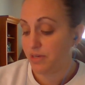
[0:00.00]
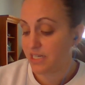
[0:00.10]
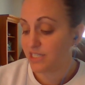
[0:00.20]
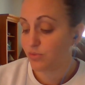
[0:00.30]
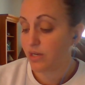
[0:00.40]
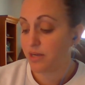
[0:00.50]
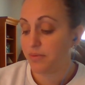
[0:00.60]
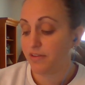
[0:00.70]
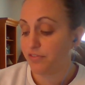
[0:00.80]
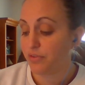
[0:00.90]
he swam
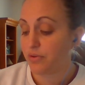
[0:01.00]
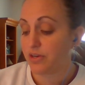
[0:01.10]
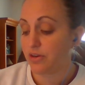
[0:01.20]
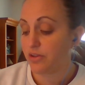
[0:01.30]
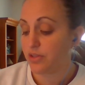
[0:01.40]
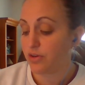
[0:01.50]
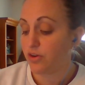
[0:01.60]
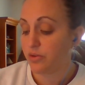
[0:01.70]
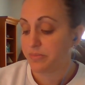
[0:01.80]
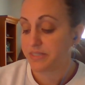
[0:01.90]
and floated on the
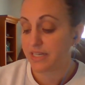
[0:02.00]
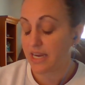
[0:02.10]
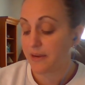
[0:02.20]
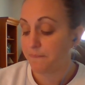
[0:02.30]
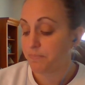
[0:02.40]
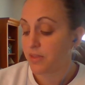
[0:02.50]
calm sea.